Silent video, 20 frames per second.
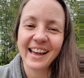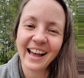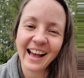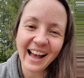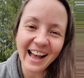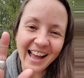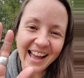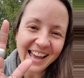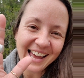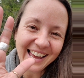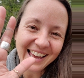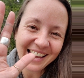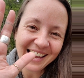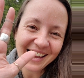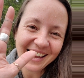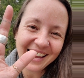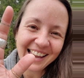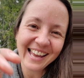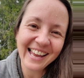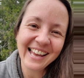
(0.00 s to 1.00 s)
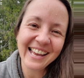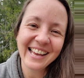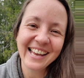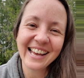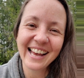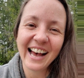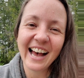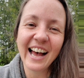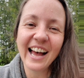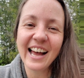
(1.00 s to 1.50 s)
Hi,
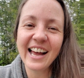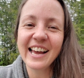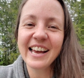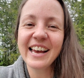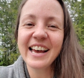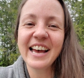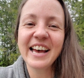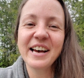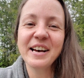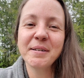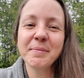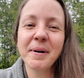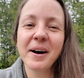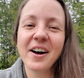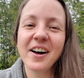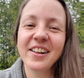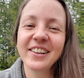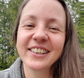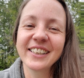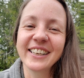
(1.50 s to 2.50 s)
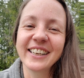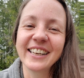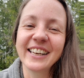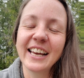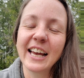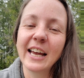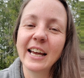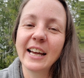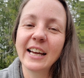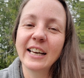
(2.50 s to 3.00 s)
I am Holly,
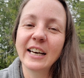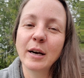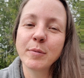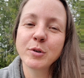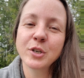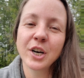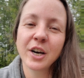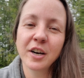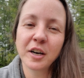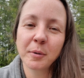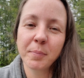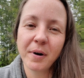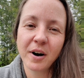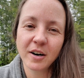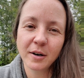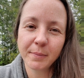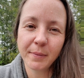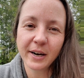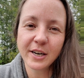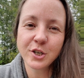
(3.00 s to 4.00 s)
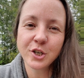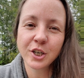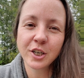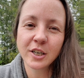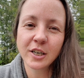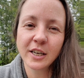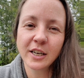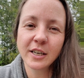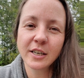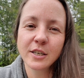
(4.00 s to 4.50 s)
and I'm sharing a part of my
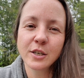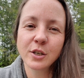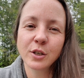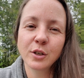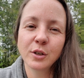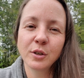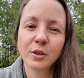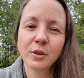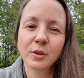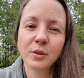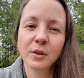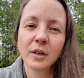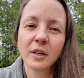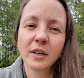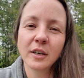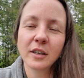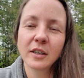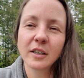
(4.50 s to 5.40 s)
journey to